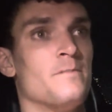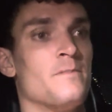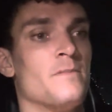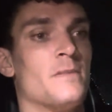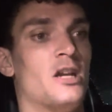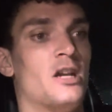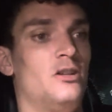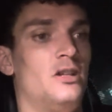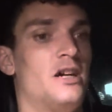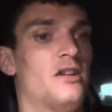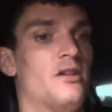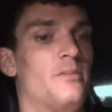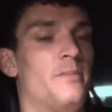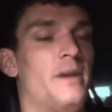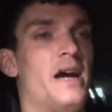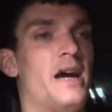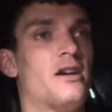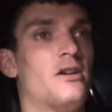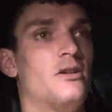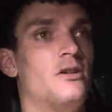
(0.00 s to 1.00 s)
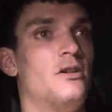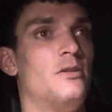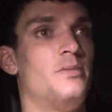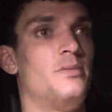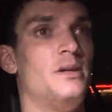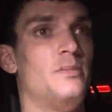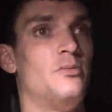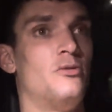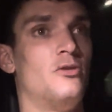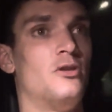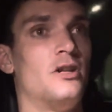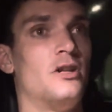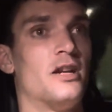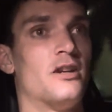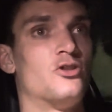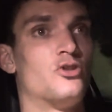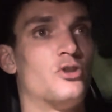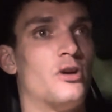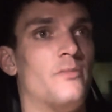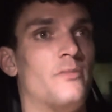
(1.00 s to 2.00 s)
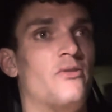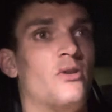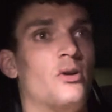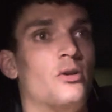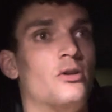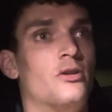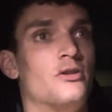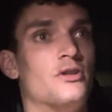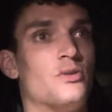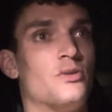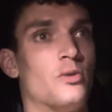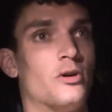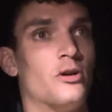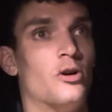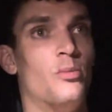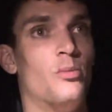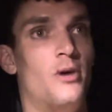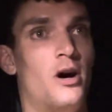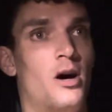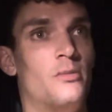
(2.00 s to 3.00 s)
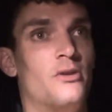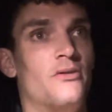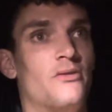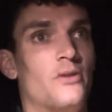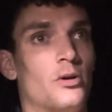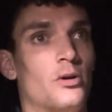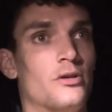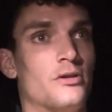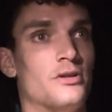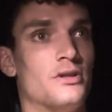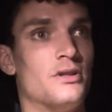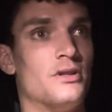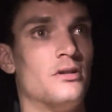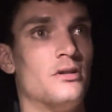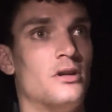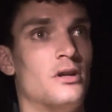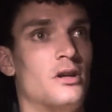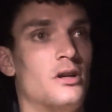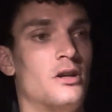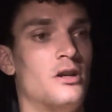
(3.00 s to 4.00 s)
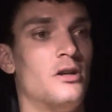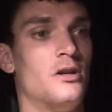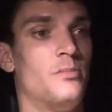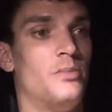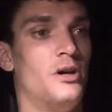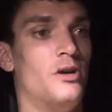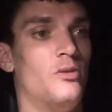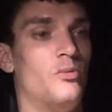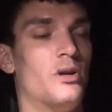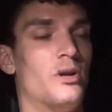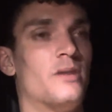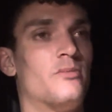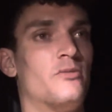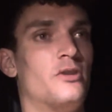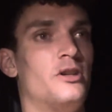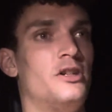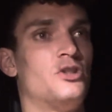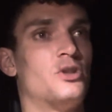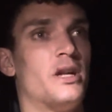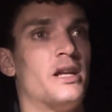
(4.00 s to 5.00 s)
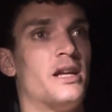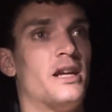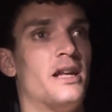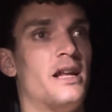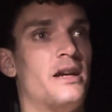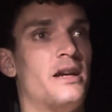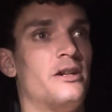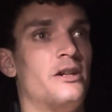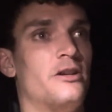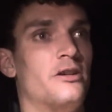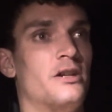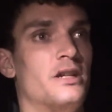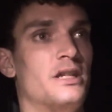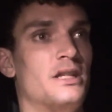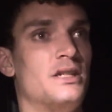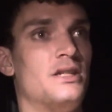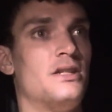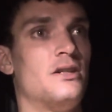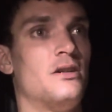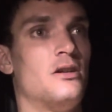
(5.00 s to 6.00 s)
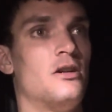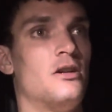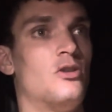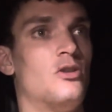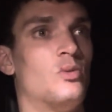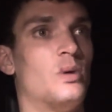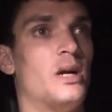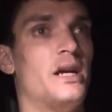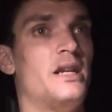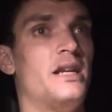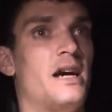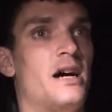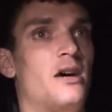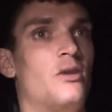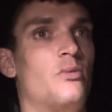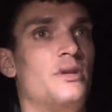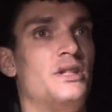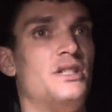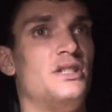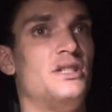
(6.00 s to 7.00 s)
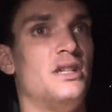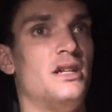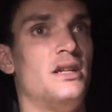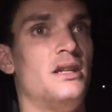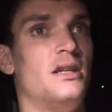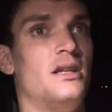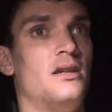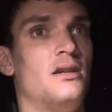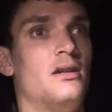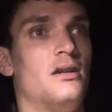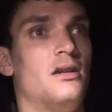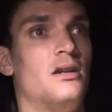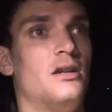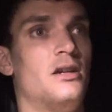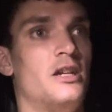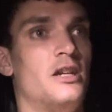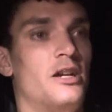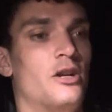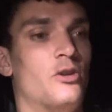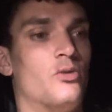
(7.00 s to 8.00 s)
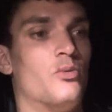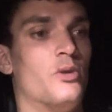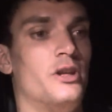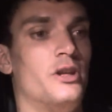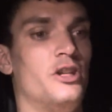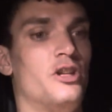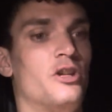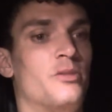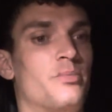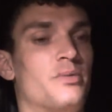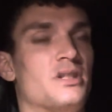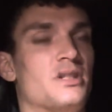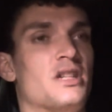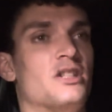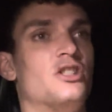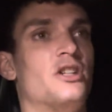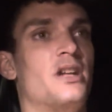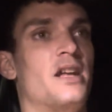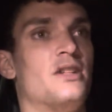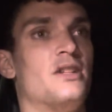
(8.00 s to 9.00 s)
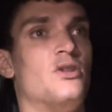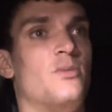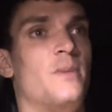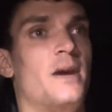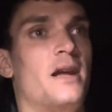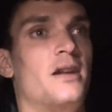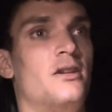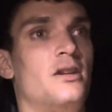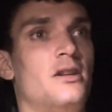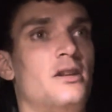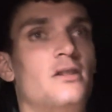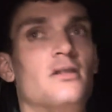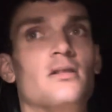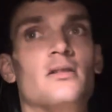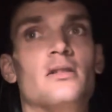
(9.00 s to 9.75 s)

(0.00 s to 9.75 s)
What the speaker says: A lot of MAGA people, a lot of Trump voters were Obama voters. But what I'm really trying to get at here is, right now we sit in a really good position as humanity.